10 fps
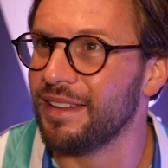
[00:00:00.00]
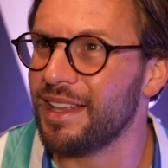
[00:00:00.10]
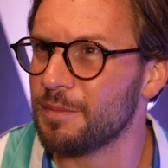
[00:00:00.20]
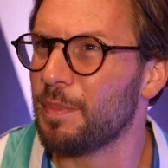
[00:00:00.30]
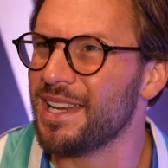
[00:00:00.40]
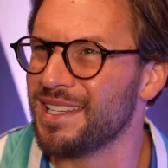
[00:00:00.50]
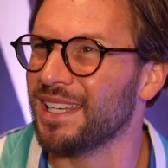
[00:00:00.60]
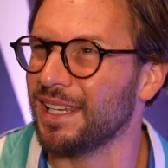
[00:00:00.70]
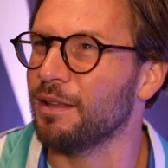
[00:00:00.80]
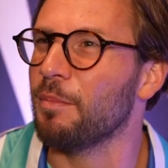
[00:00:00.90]
And that's
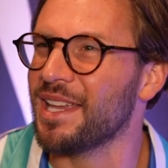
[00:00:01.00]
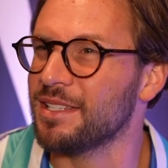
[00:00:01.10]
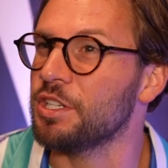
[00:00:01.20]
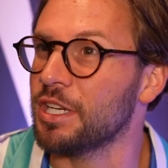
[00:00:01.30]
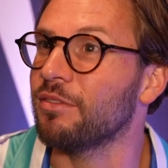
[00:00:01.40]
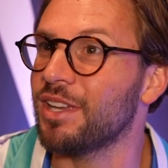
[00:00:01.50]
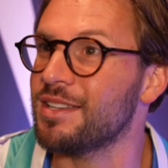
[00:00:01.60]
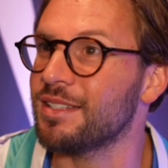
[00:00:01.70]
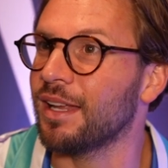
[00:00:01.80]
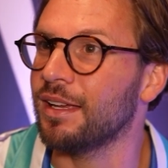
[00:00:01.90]
basically the messaging of
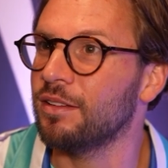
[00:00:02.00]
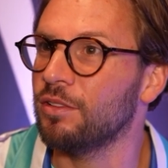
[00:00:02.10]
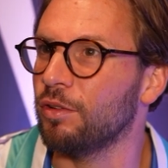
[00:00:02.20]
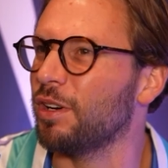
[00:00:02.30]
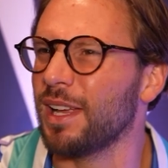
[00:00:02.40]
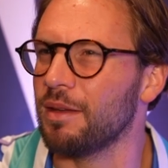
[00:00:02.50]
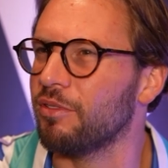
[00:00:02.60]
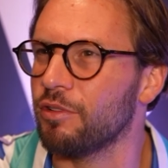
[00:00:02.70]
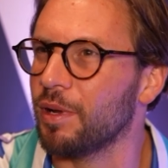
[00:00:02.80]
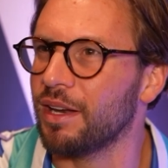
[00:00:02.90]
yesterday, or the day
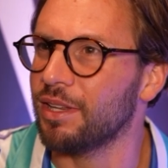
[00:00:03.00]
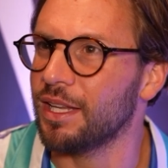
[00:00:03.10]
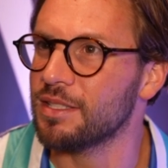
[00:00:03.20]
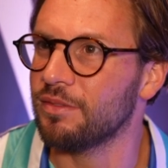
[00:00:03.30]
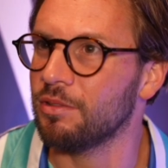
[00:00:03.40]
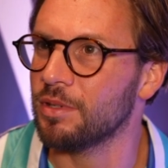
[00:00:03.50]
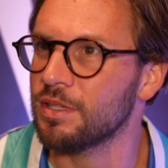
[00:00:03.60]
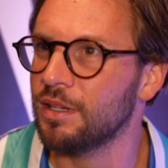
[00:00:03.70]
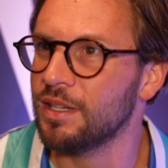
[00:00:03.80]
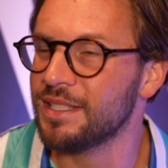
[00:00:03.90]
before, whenever the interview
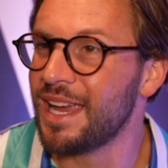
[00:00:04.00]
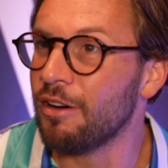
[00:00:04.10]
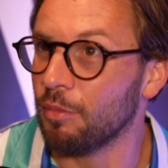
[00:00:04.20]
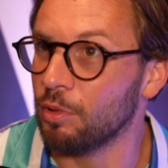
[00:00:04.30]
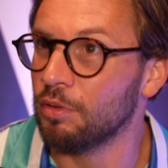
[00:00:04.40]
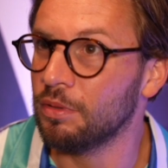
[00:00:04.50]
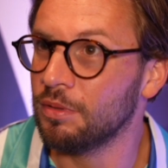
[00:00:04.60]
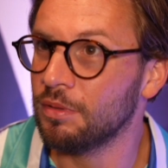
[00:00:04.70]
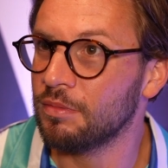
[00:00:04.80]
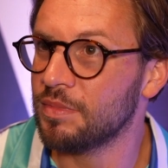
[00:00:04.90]
was. It's
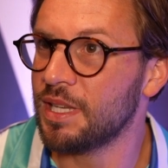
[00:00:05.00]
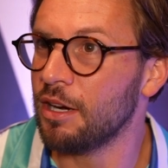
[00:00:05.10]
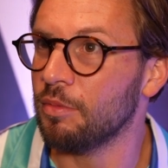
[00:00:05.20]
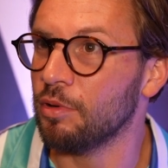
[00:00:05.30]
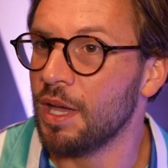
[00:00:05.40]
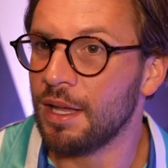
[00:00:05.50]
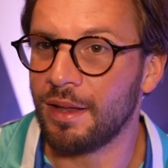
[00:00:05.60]
terrible. It's terrible.